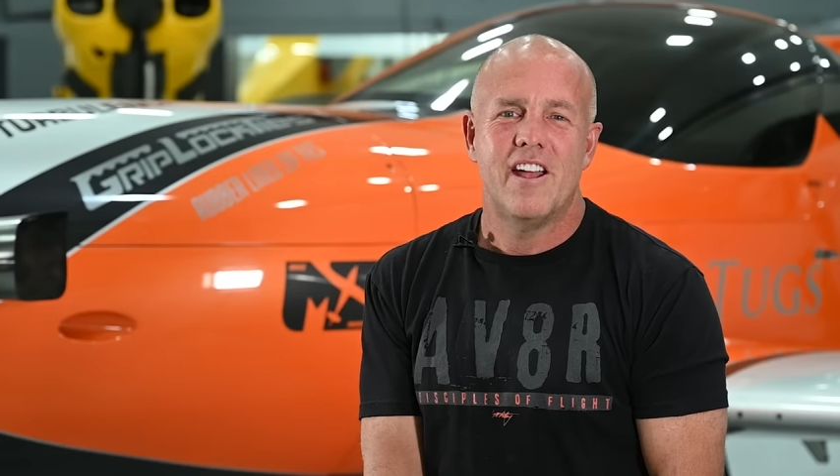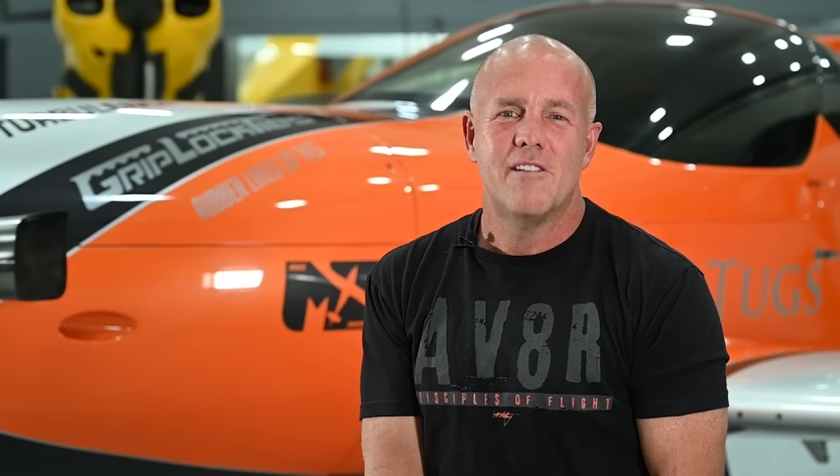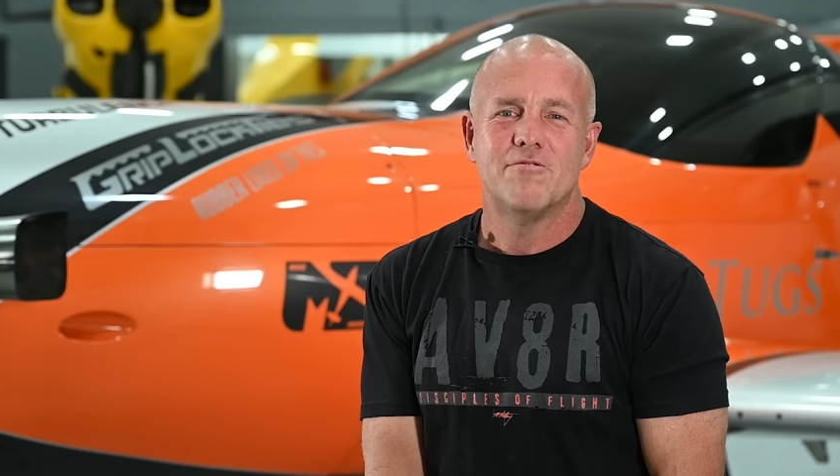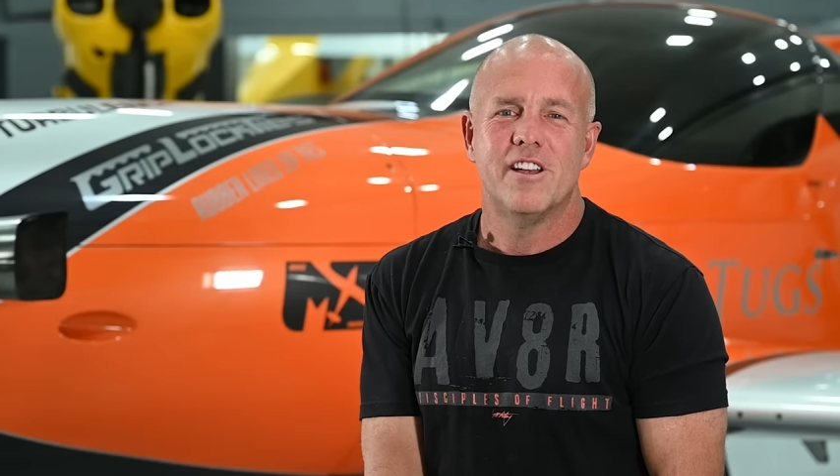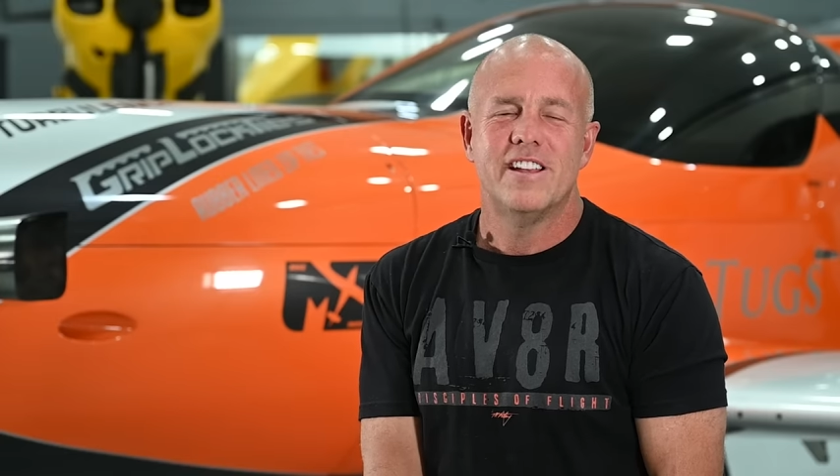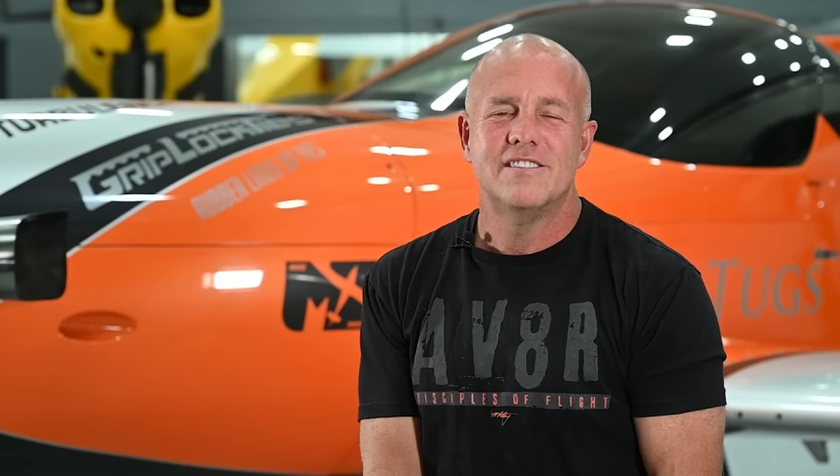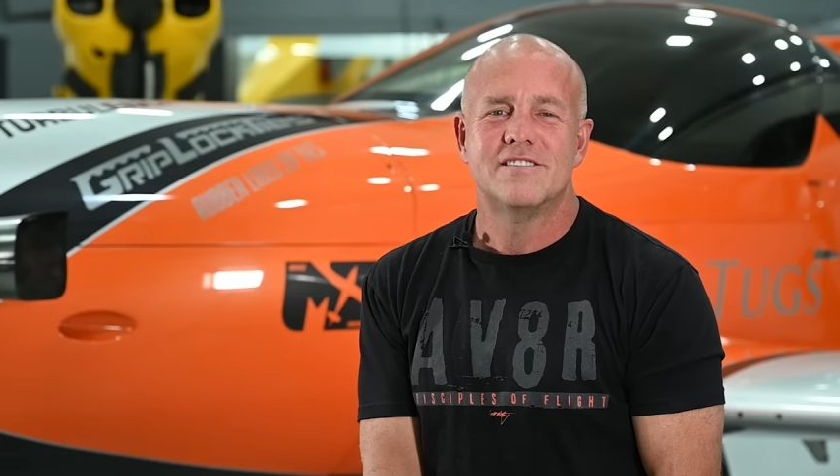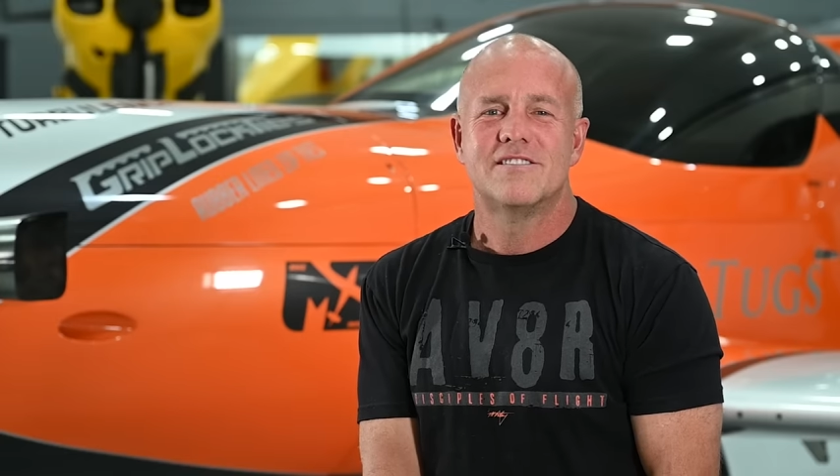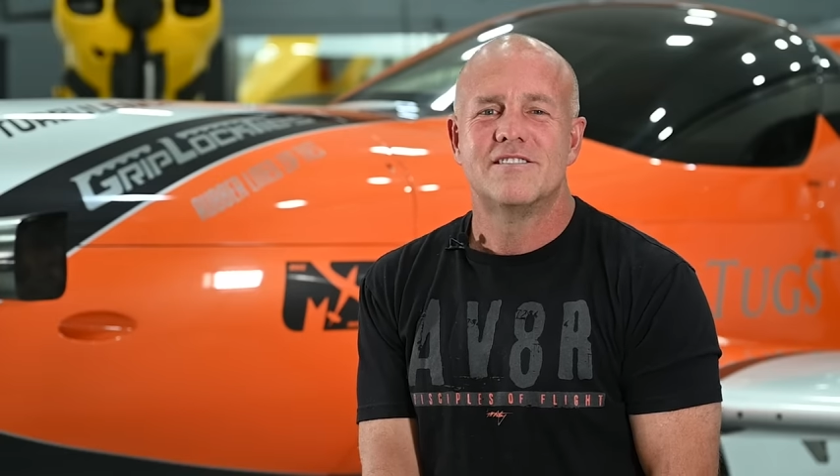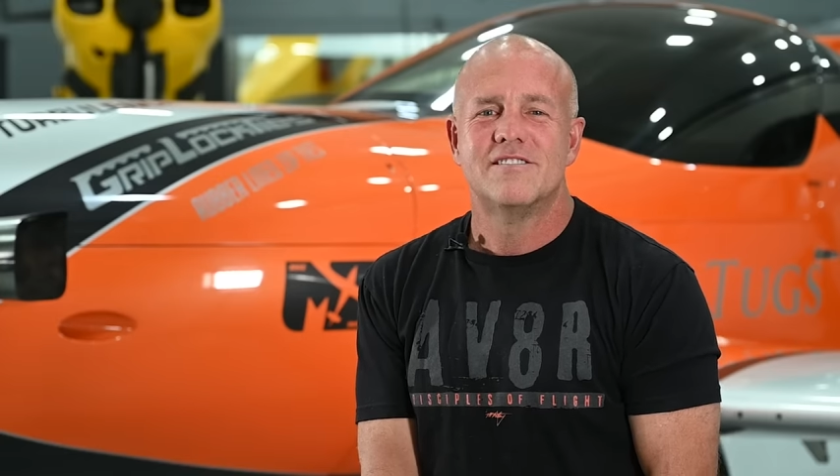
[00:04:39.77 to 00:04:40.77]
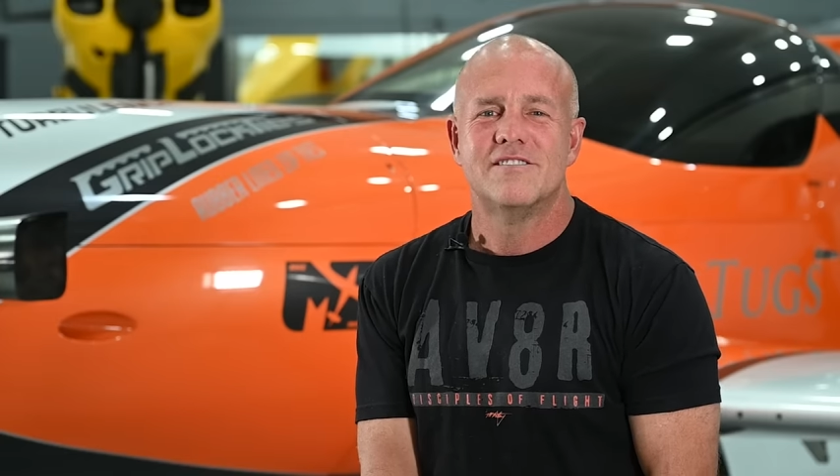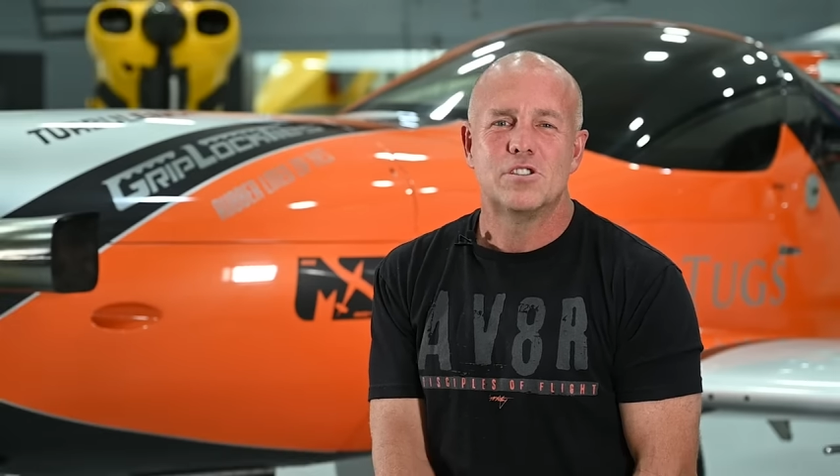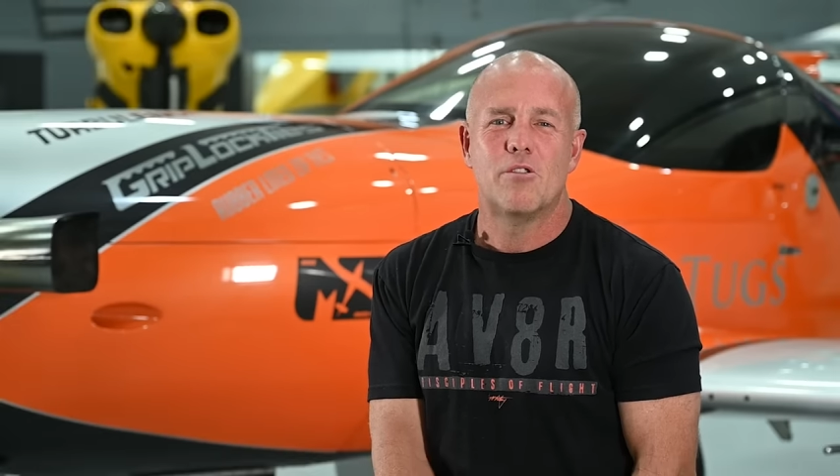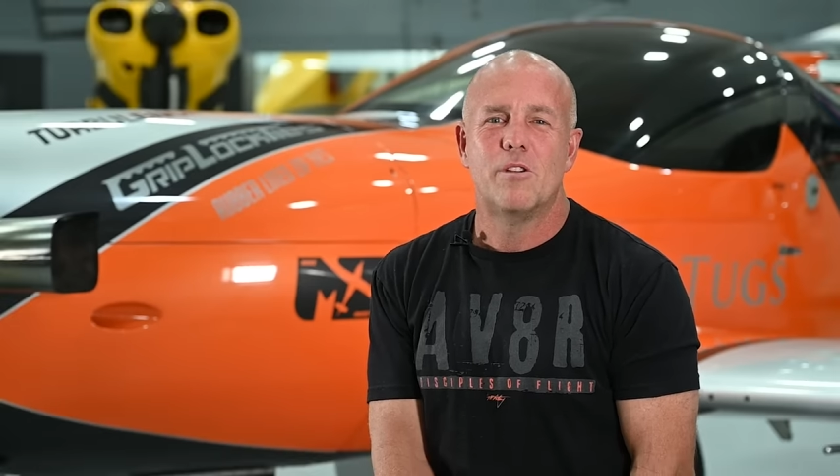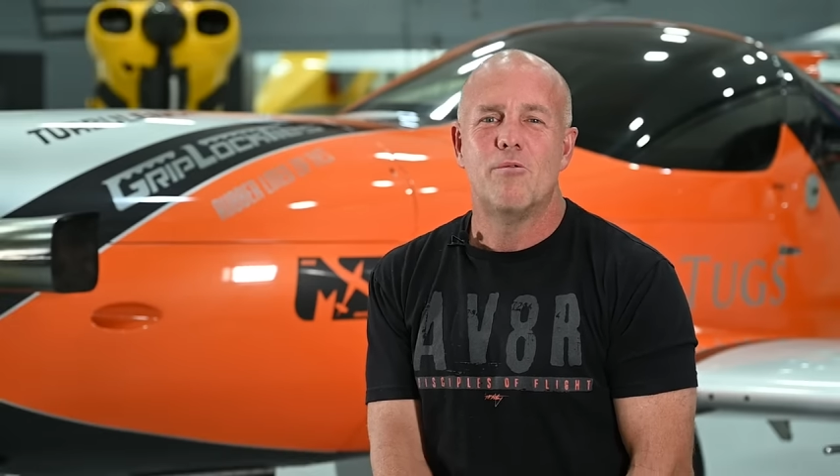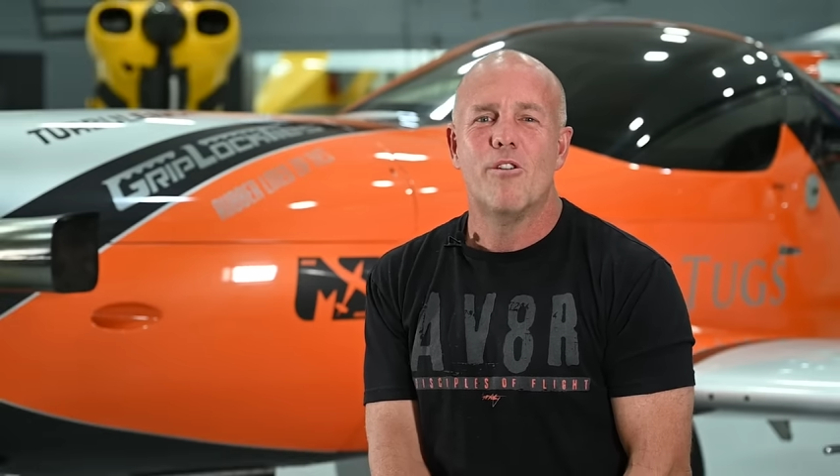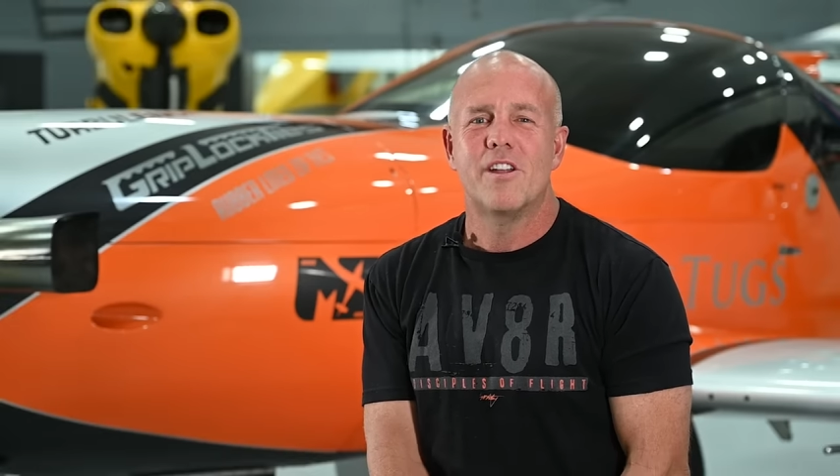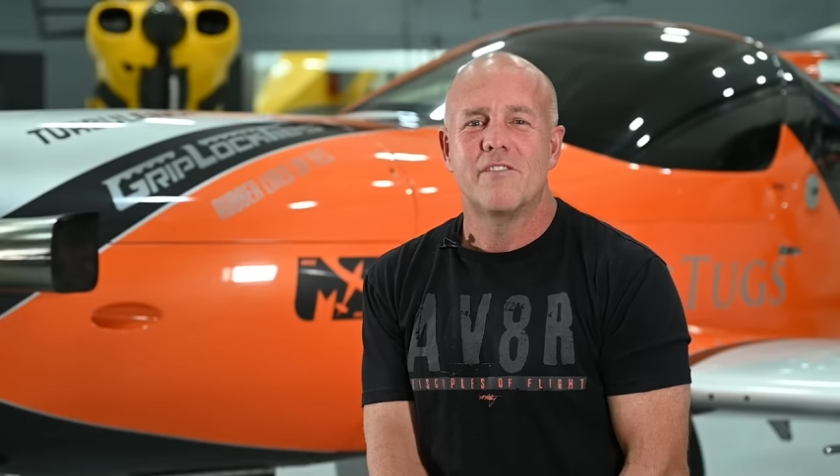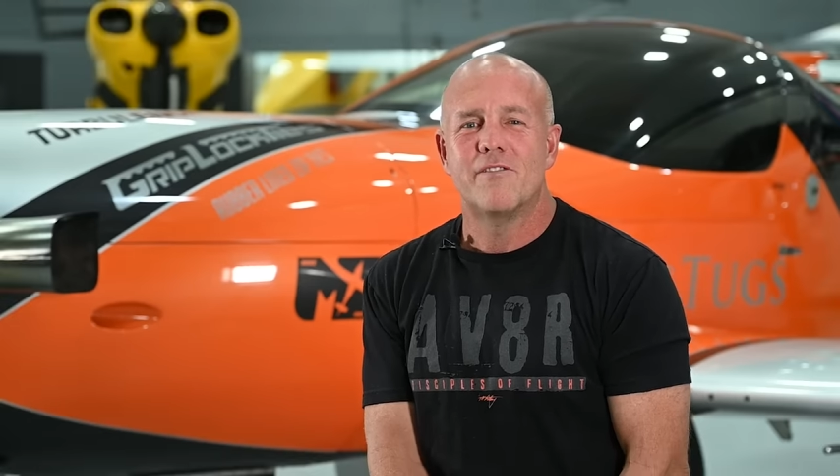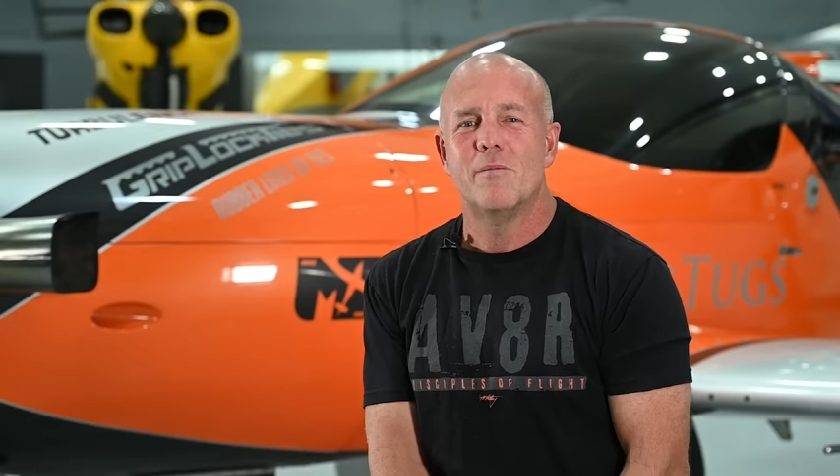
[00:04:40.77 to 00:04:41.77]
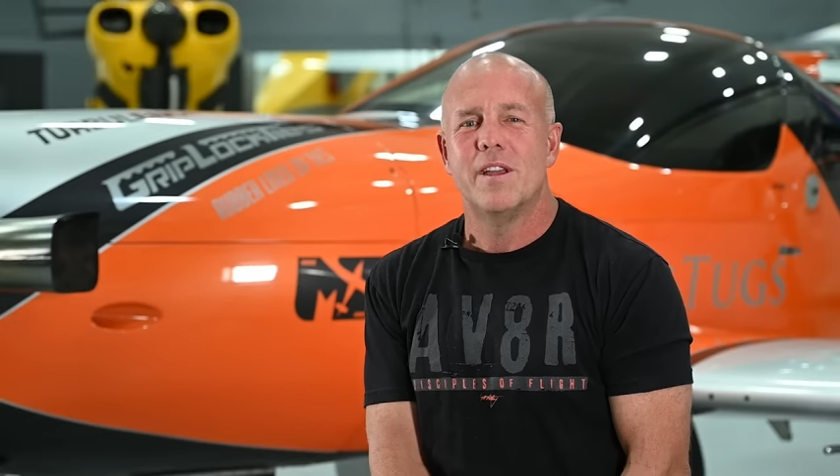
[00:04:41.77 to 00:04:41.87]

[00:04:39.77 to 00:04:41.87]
airplanes so rewarding for